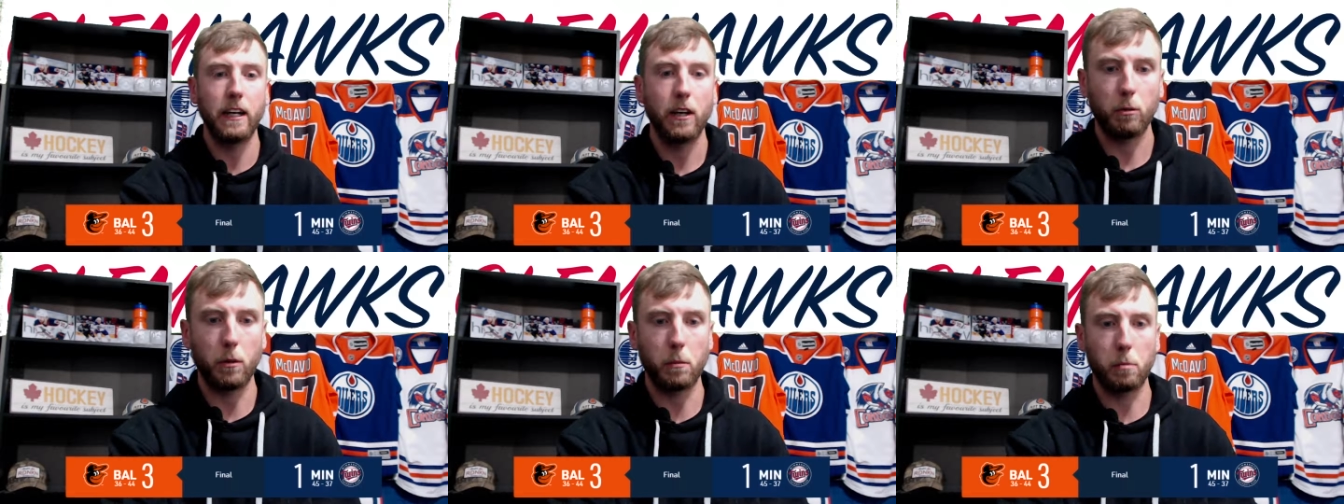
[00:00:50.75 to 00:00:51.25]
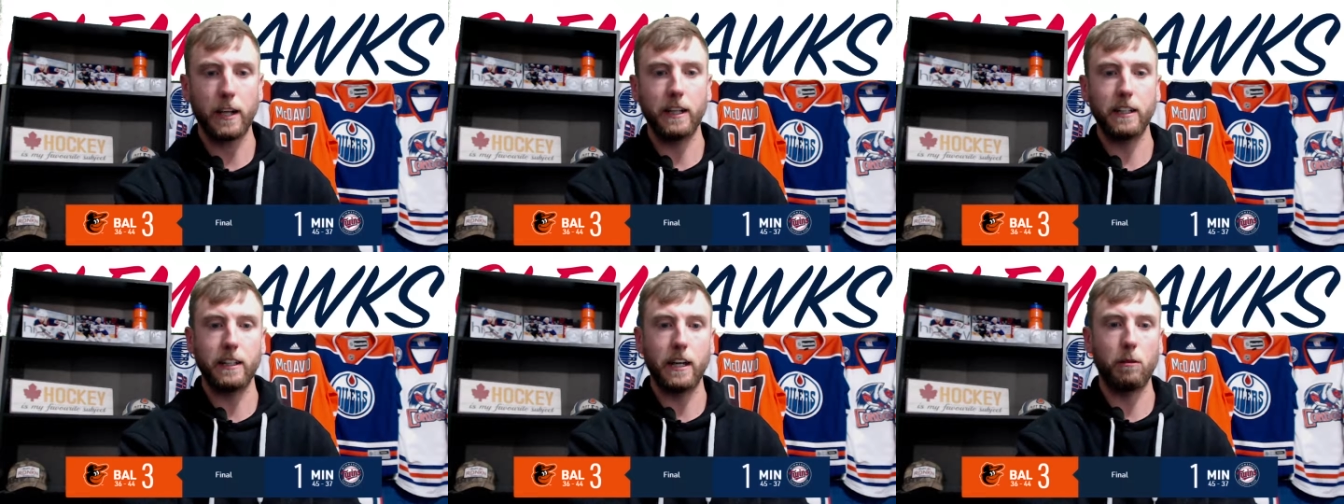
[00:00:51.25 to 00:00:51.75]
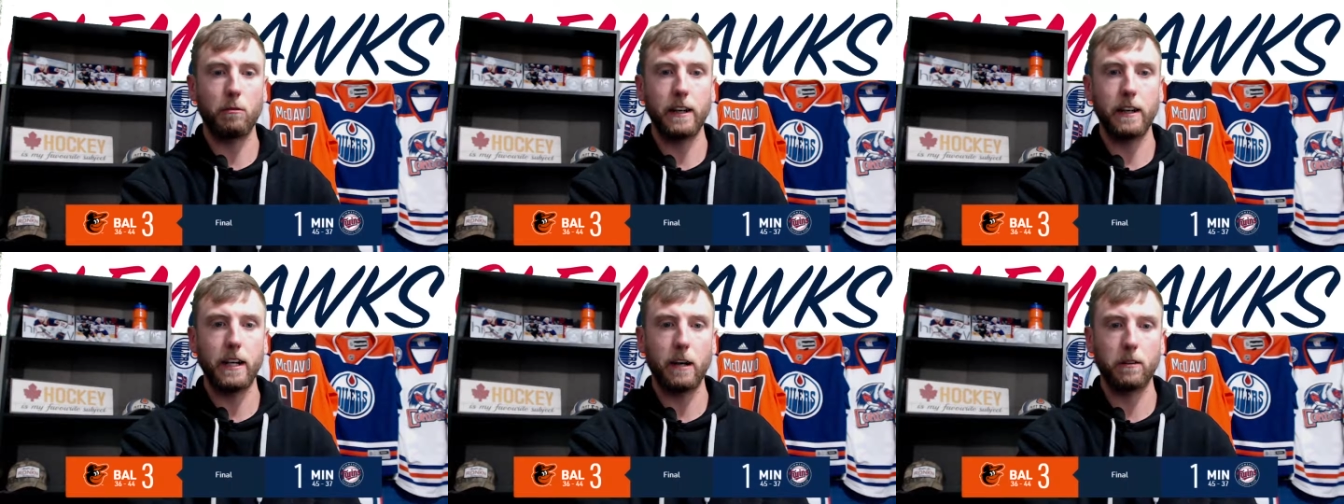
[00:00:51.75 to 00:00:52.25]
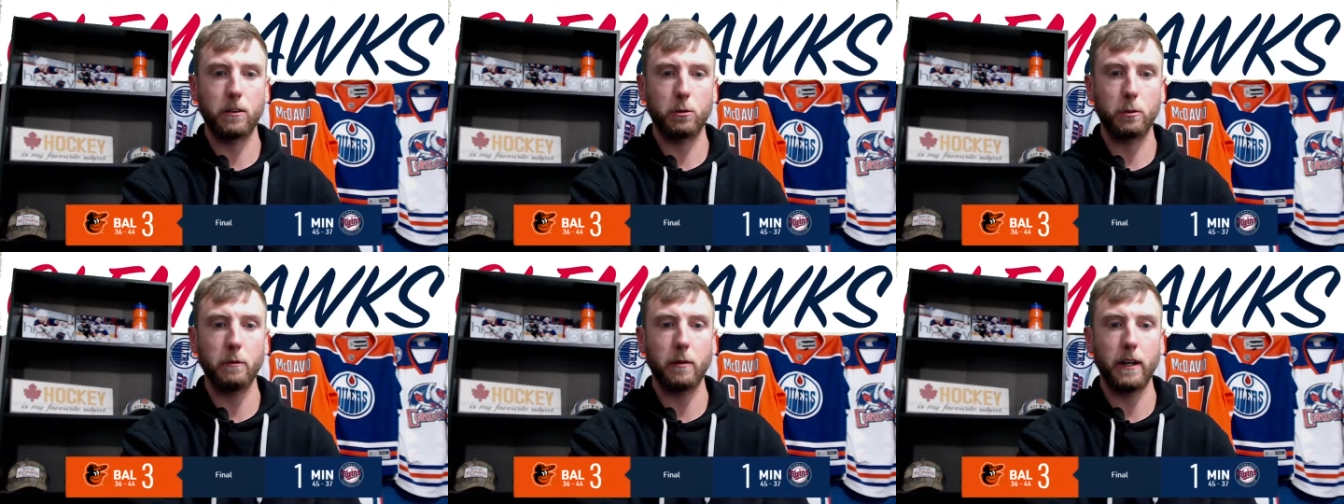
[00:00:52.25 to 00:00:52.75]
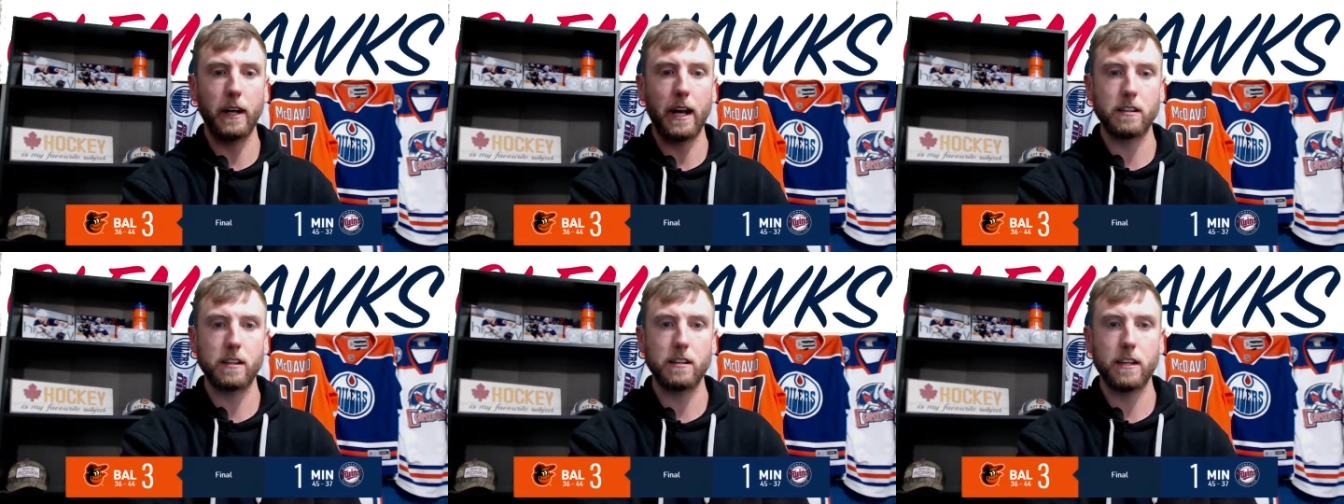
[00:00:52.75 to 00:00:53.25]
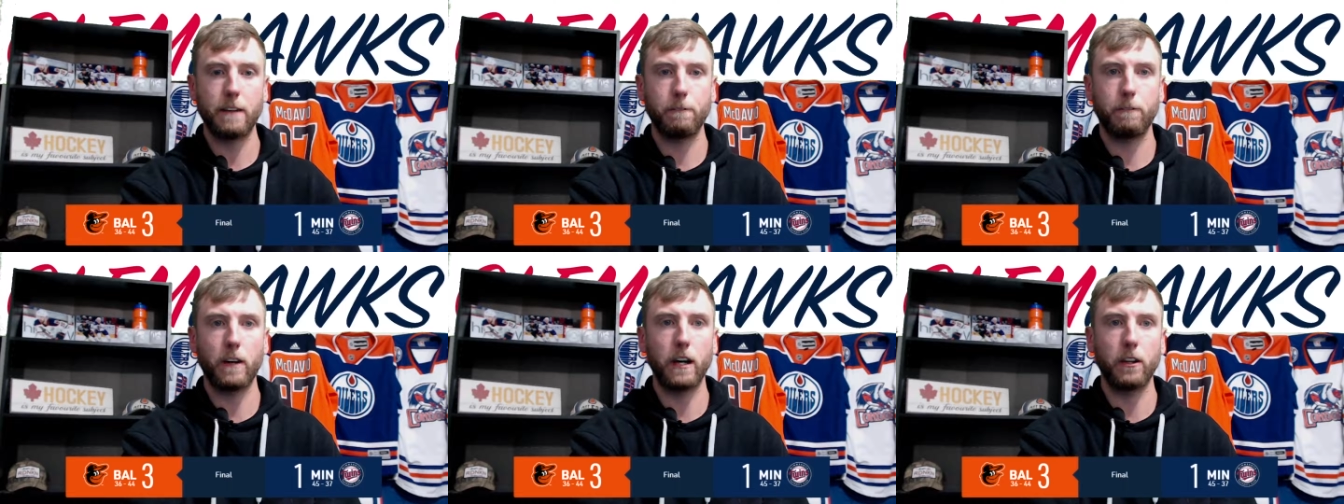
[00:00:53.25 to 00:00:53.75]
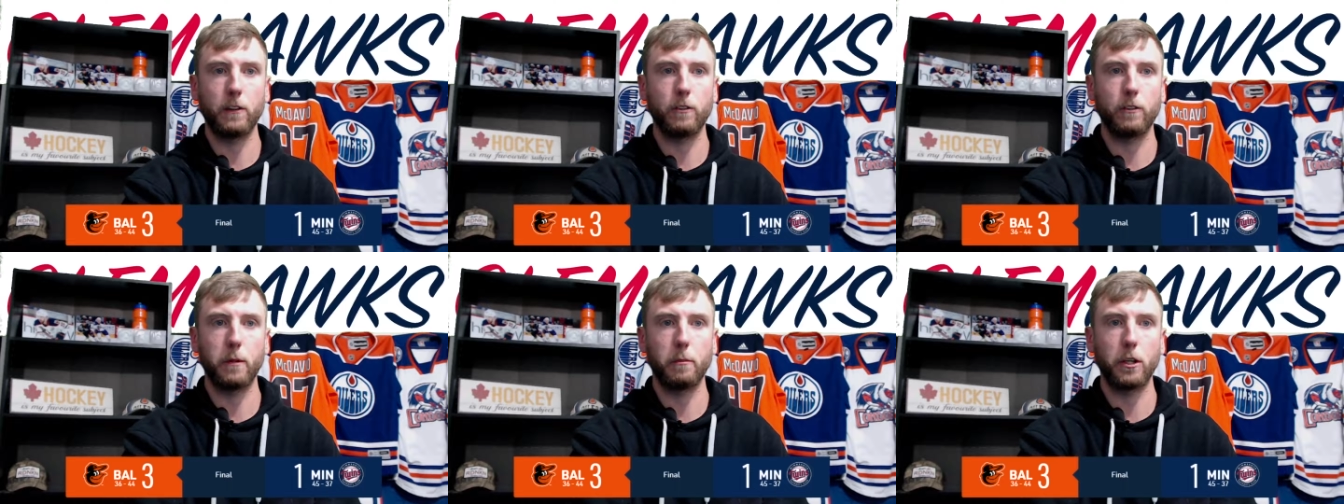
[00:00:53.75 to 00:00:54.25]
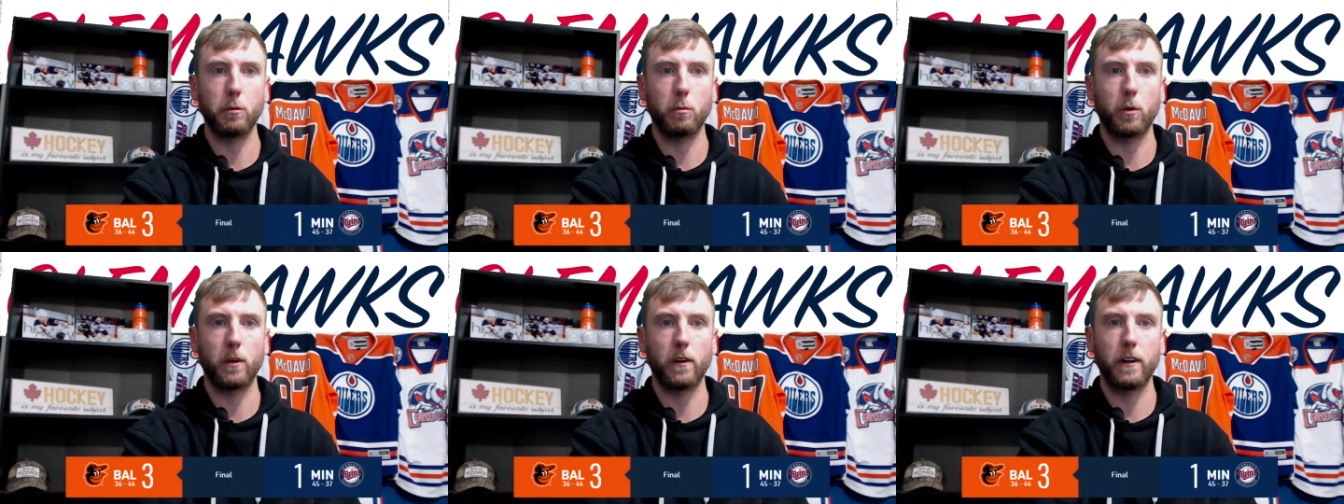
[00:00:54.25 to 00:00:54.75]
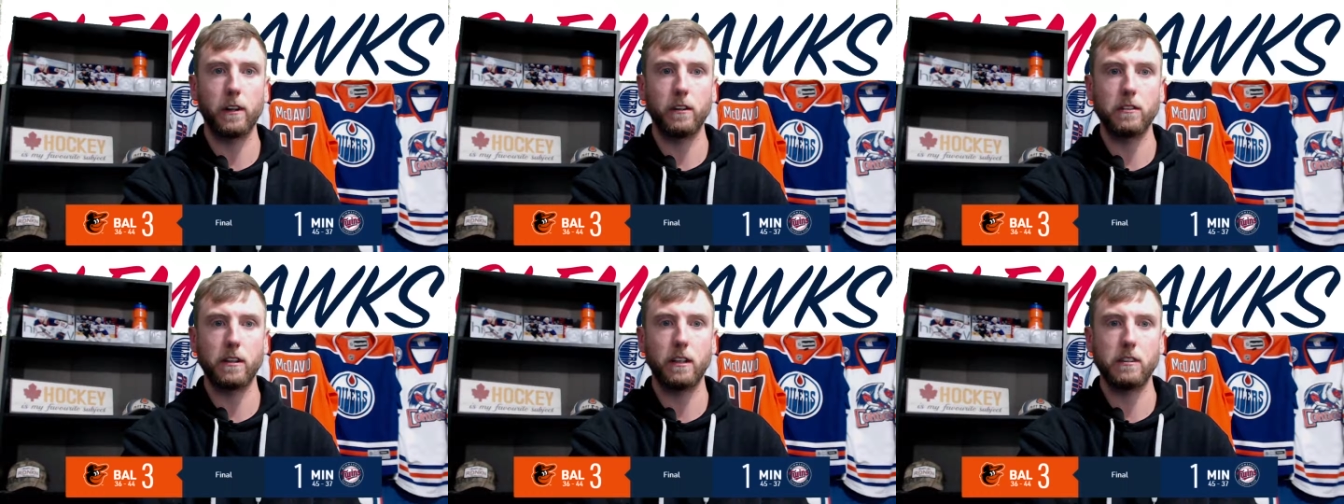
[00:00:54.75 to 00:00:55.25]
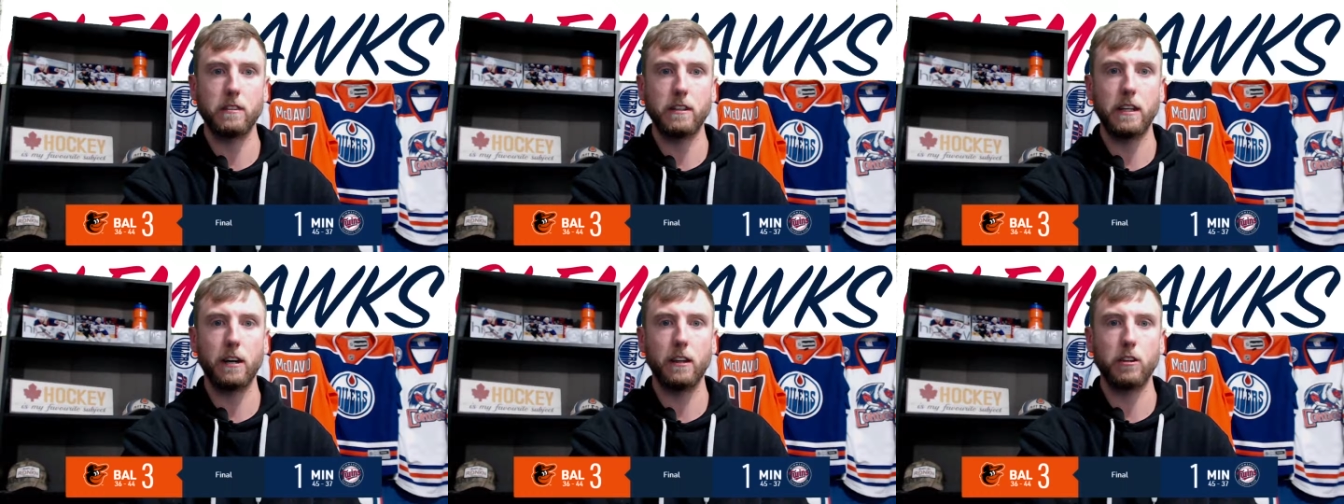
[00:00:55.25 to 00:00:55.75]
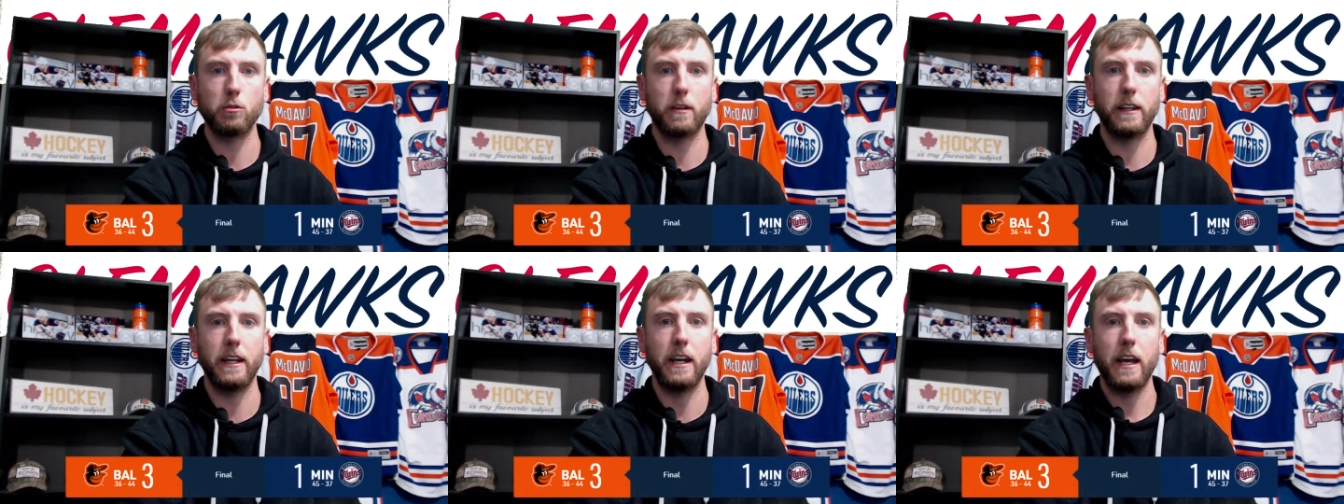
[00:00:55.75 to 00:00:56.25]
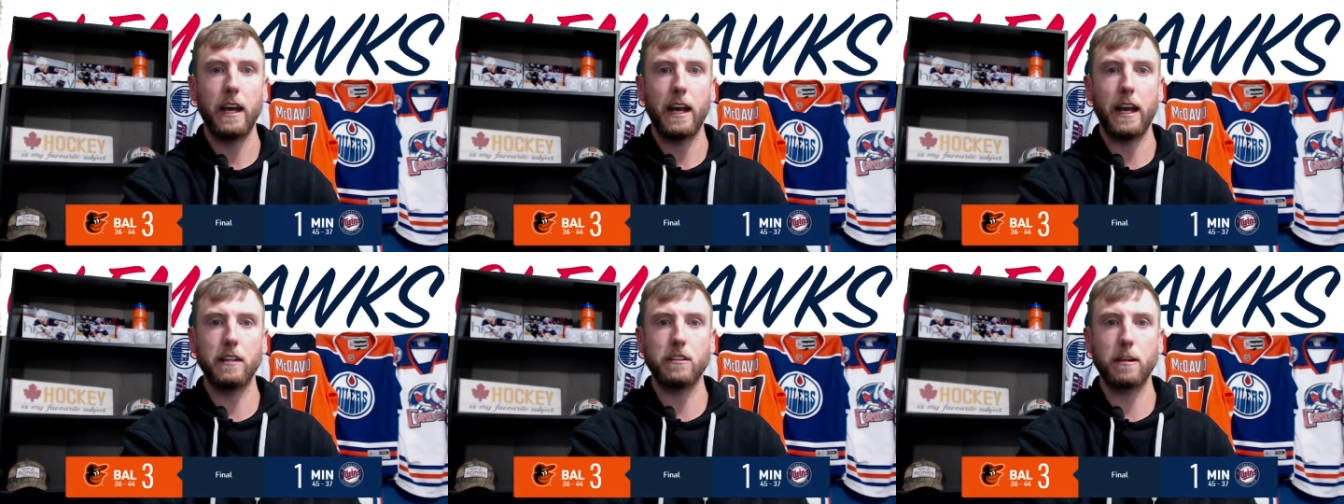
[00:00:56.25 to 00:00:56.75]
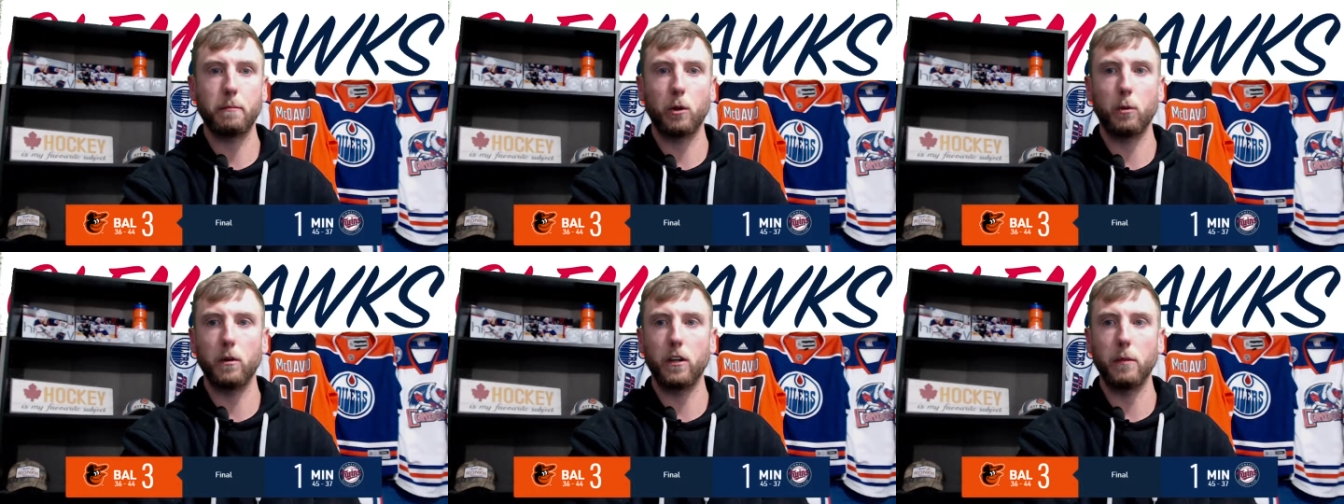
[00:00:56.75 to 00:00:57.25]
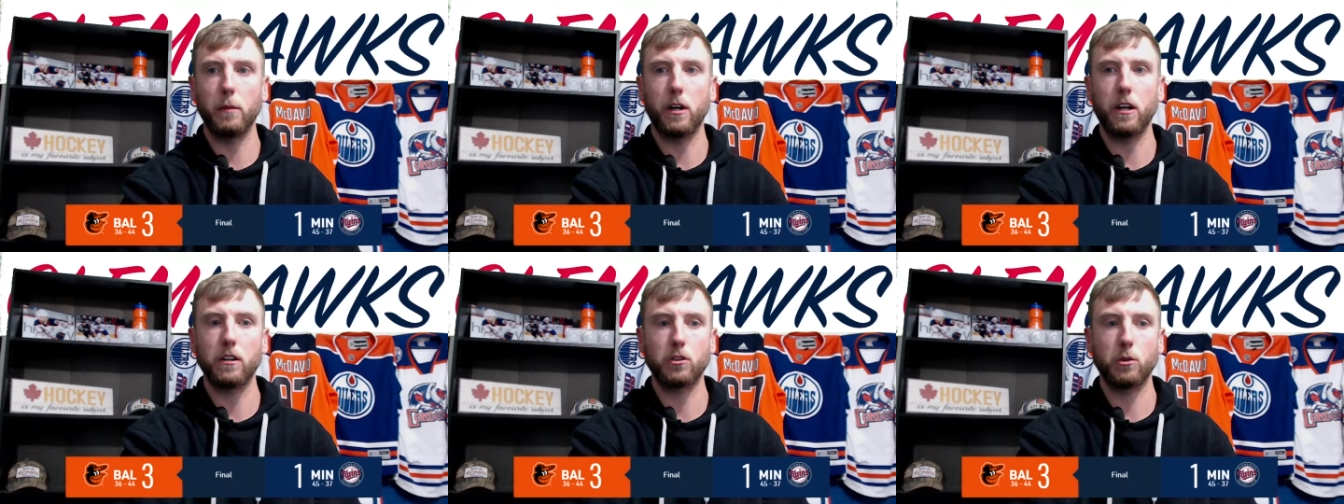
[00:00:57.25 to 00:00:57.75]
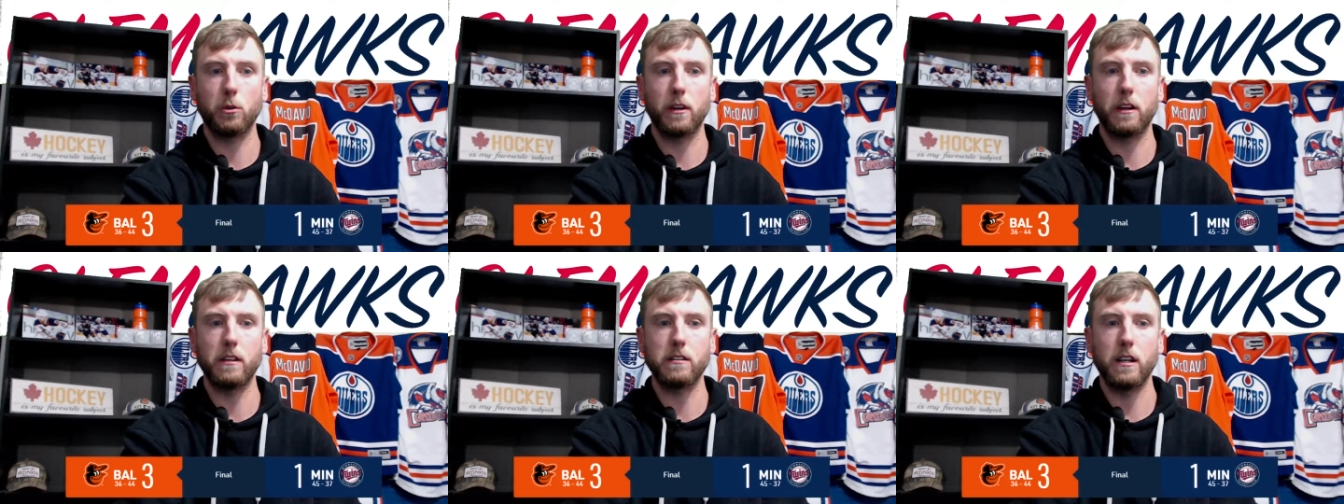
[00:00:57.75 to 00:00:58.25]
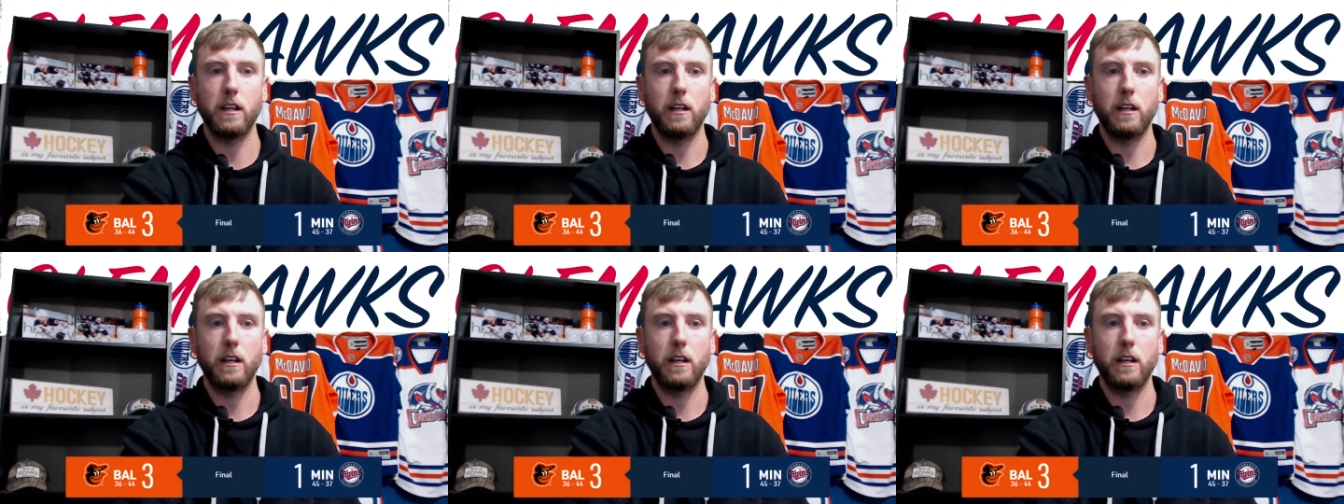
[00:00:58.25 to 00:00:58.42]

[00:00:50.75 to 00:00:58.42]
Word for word: We'll break it down right now. A 3 1, as I said, final for the Baltimore Orioles, and you see how this one ends up going on the box score as